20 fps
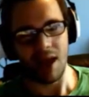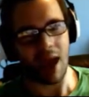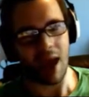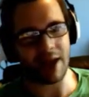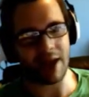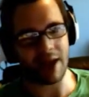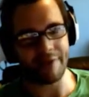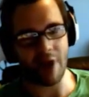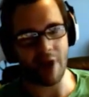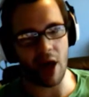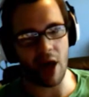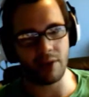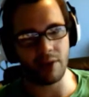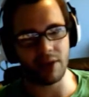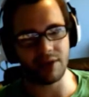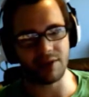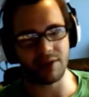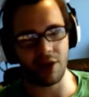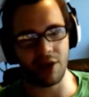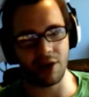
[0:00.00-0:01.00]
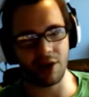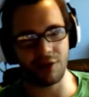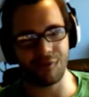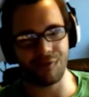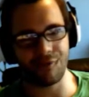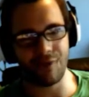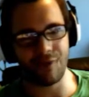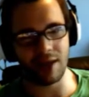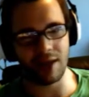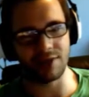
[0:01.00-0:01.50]
And I've always heard
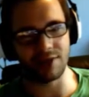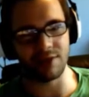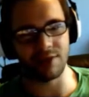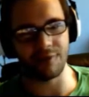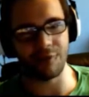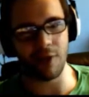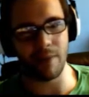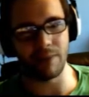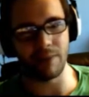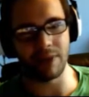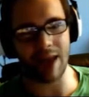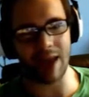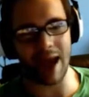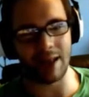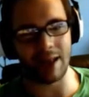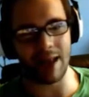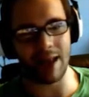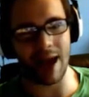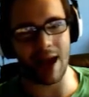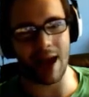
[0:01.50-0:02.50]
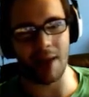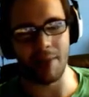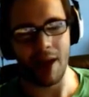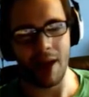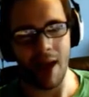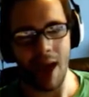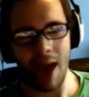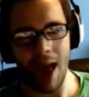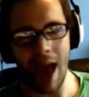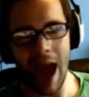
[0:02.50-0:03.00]
things from that lab,
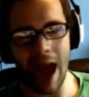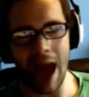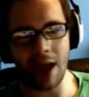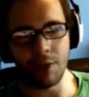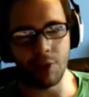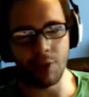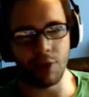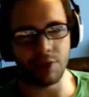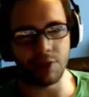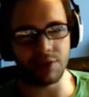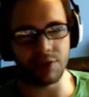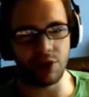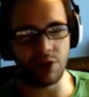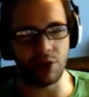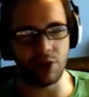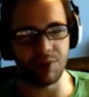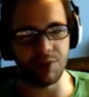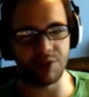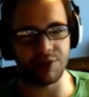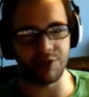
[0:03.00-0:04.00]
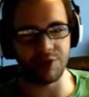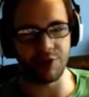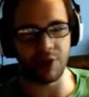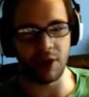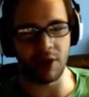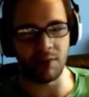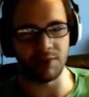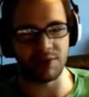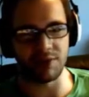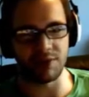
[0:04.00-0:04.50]
animals and human
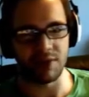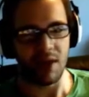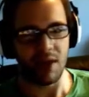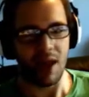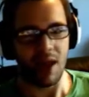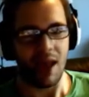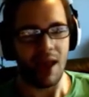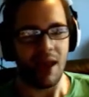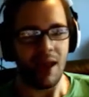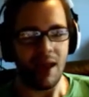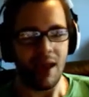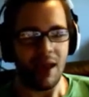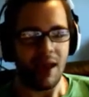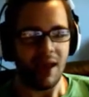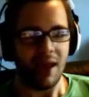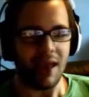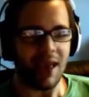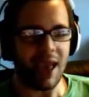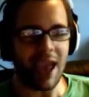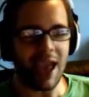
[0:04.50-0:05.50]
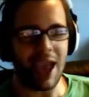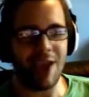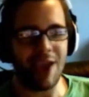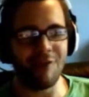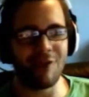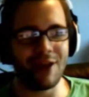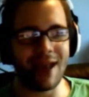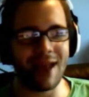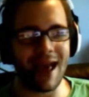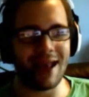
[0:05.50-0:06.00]
screams.
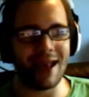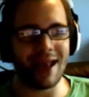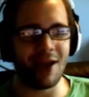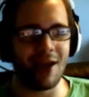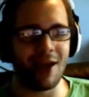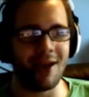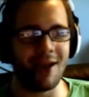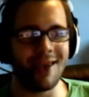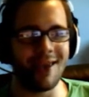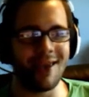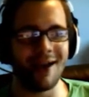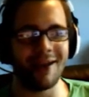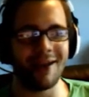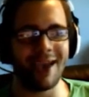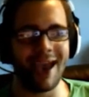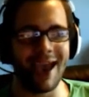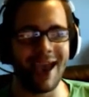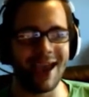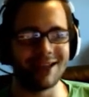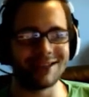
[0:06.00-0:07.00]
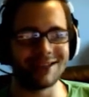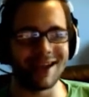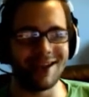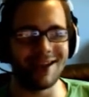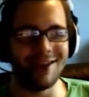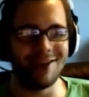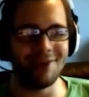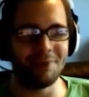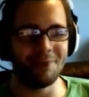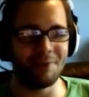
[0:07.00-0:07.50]
Even at a young age, I
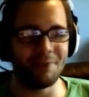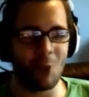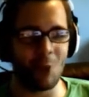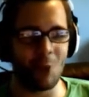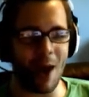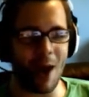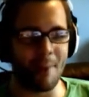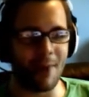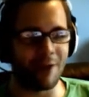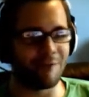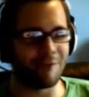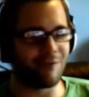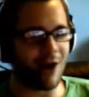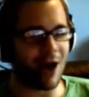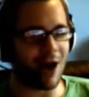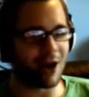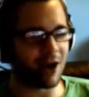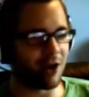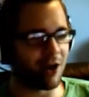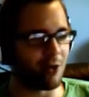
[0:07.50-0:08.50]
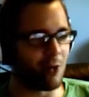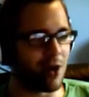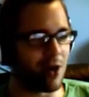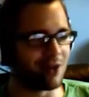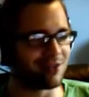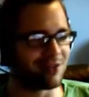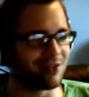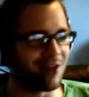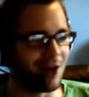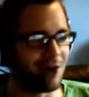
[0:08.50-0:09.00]
knew what my father
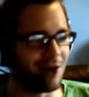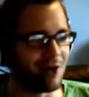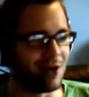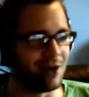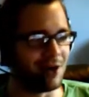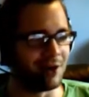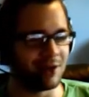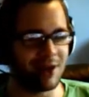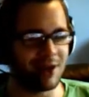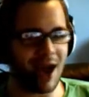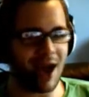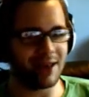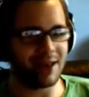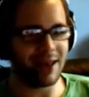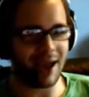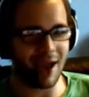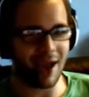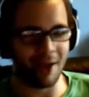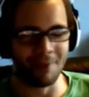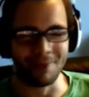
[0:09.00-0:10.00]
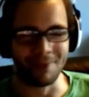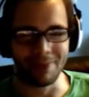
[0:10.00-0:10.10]
was doing. Goddamn.